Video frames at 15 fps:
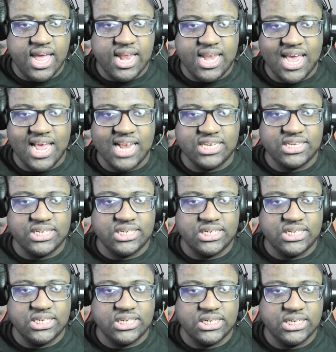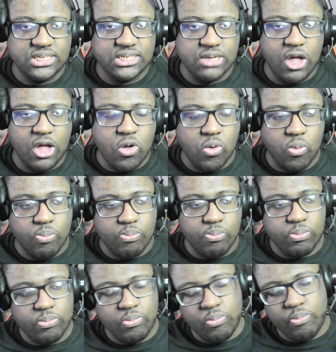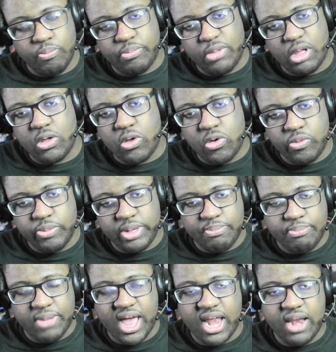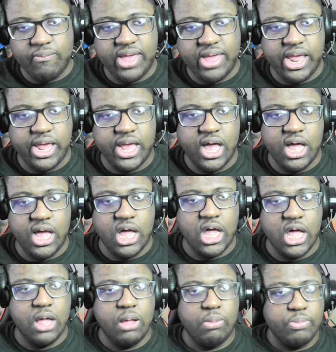that's and by the way, I